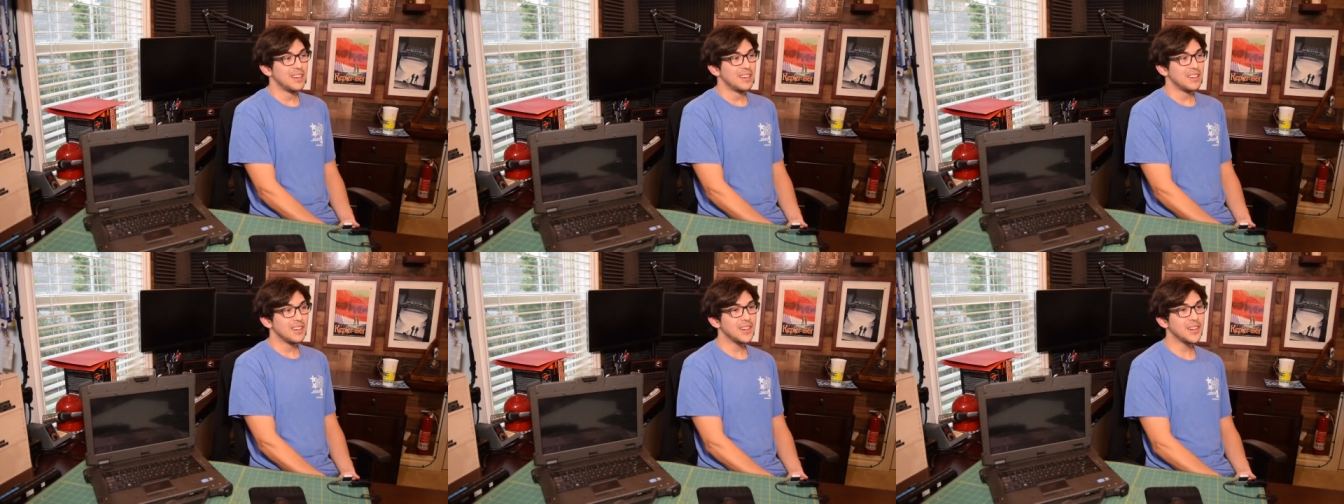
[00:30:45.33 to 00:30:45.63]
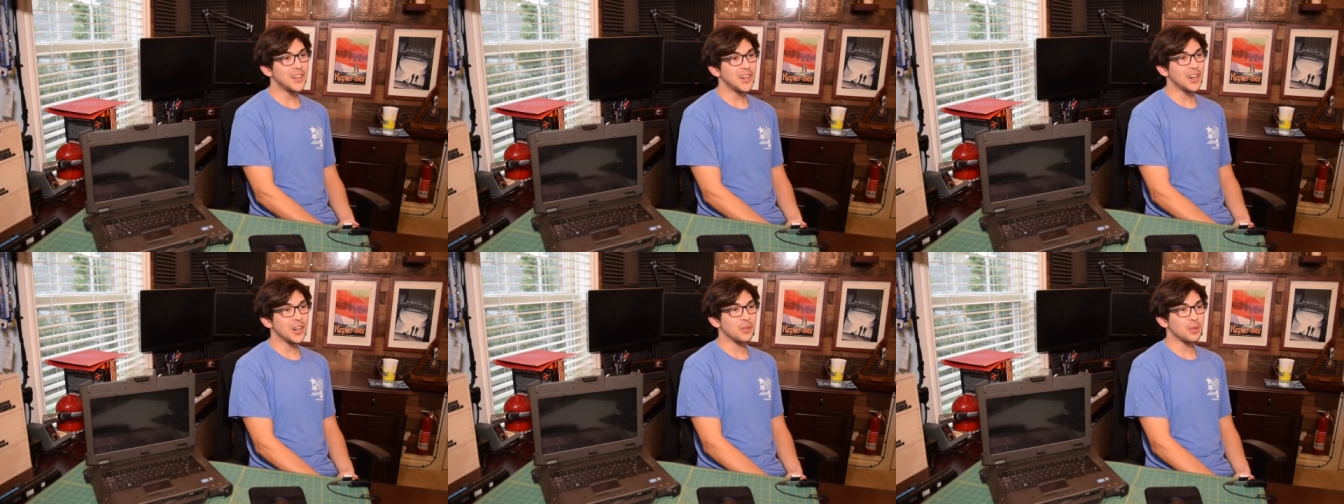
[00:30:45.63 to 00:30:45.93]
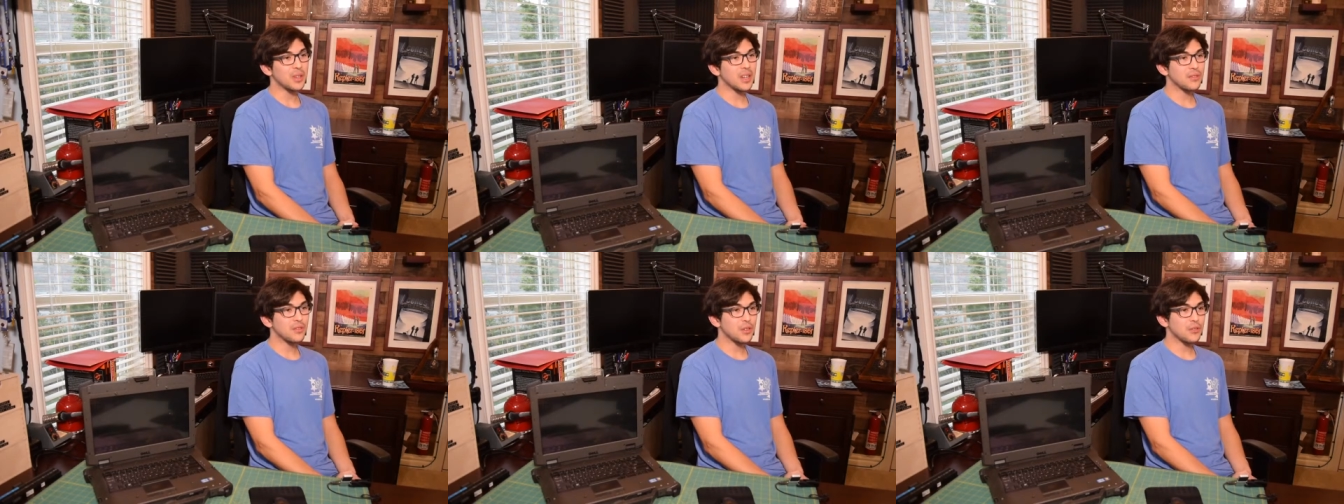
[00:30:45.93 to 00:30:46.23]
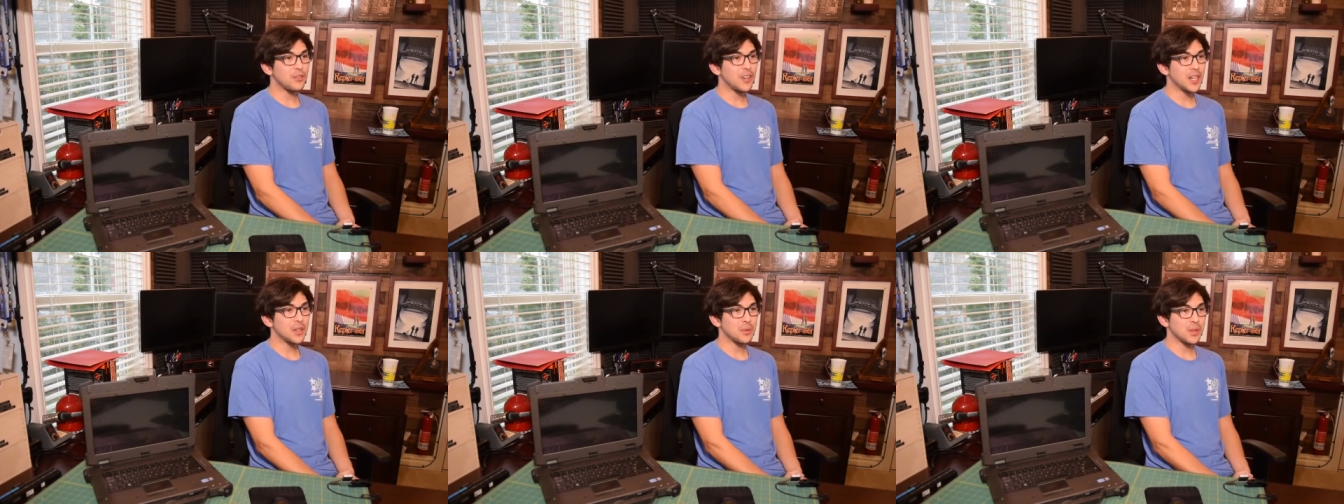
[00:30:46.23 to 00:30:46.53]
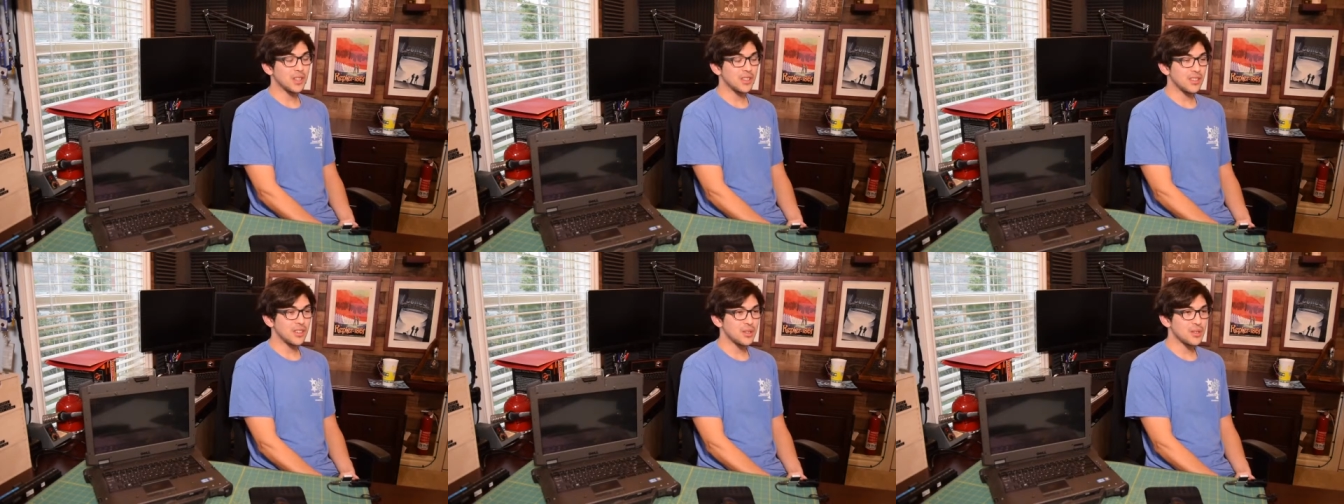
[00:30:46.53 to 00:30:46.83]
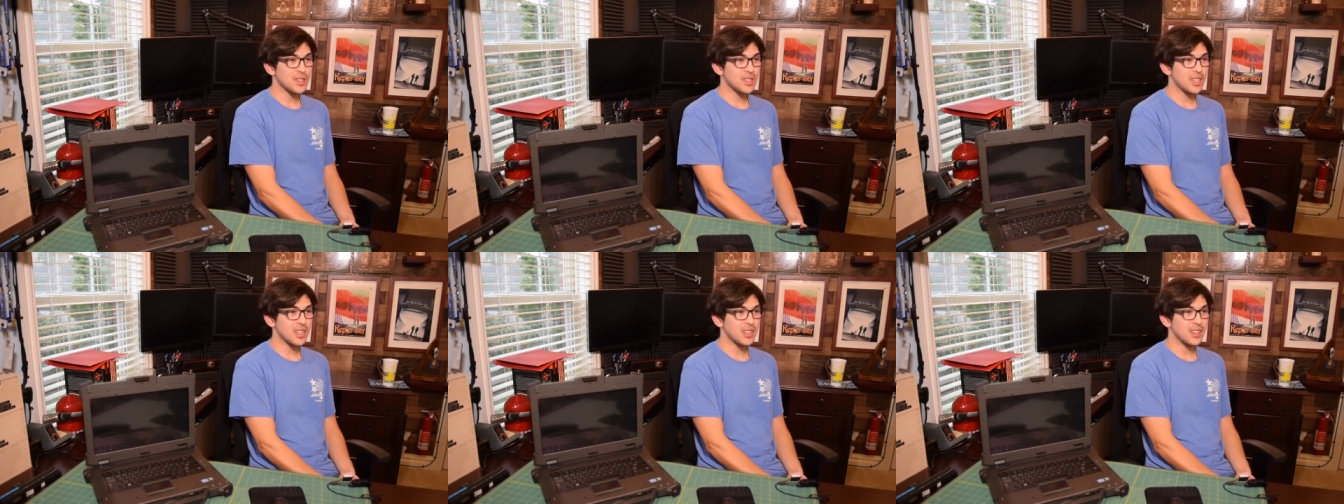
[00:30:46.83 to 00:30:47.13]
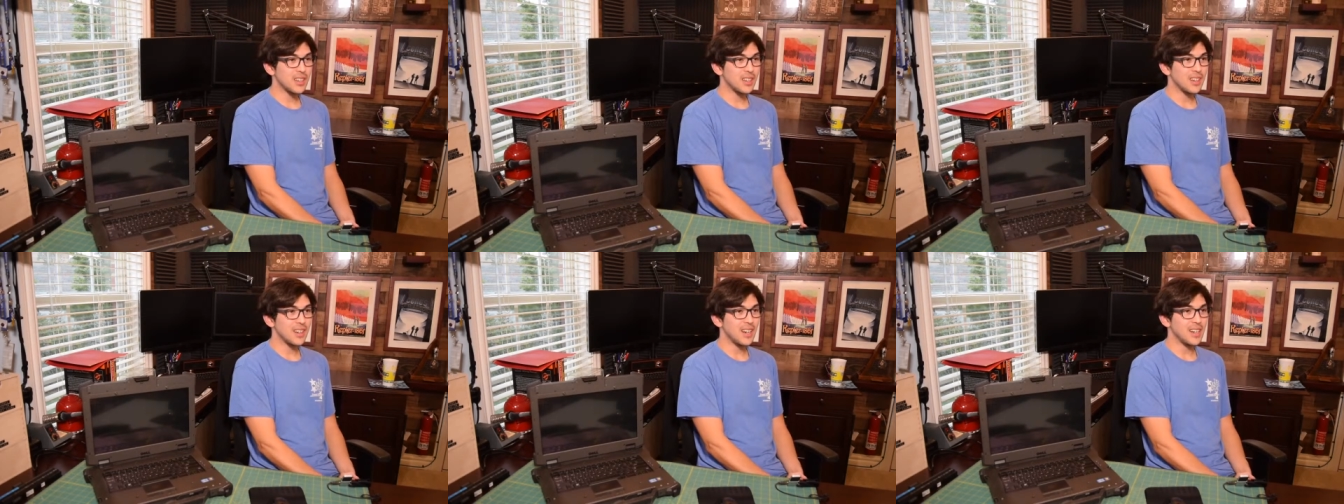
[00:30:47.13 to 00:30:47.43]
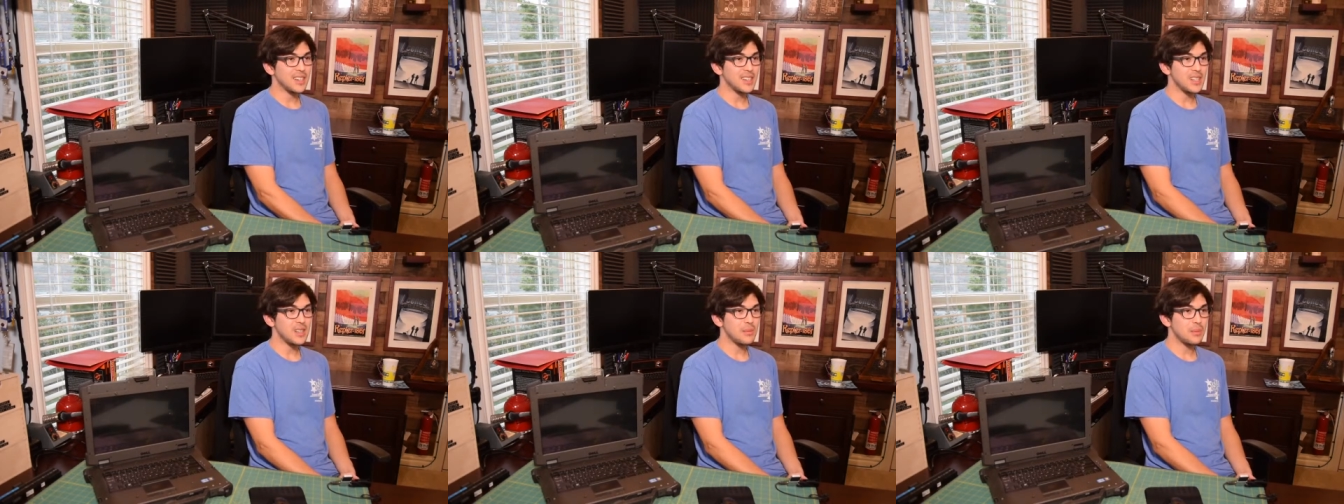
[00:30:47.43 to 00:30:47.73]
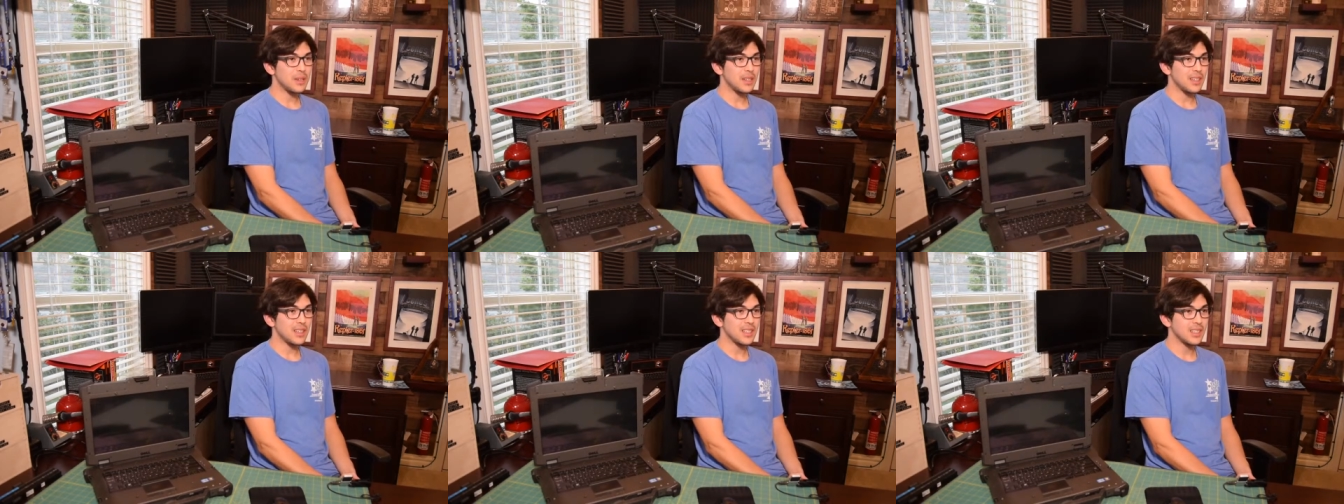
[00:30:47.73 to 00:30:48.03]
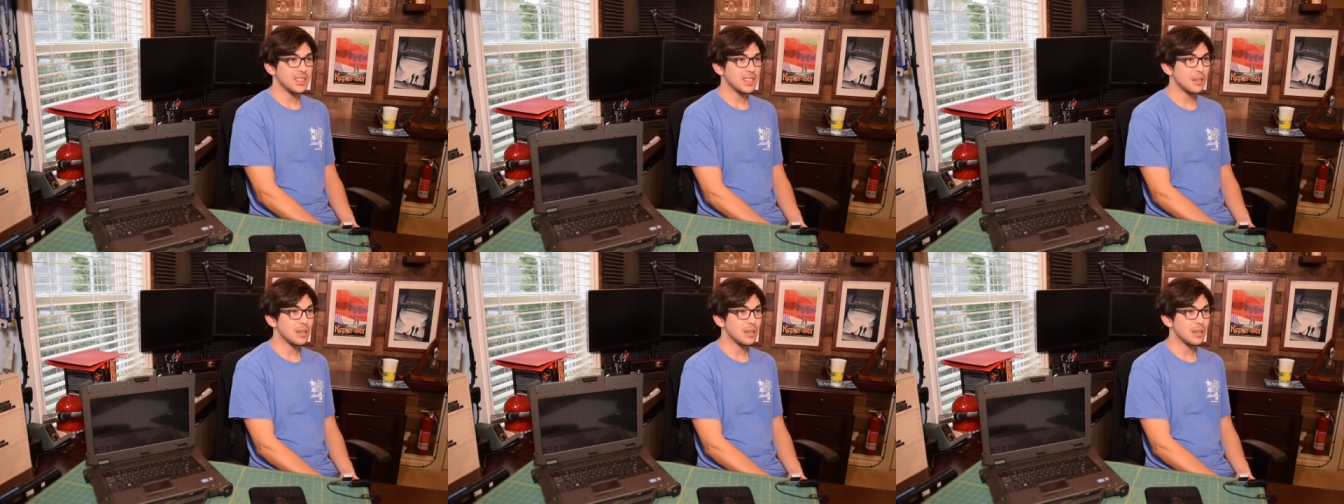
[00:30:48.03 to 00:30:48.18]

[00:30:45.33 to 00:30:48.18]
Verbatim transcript: Oh, I would love to find one of those on uh, on eBay.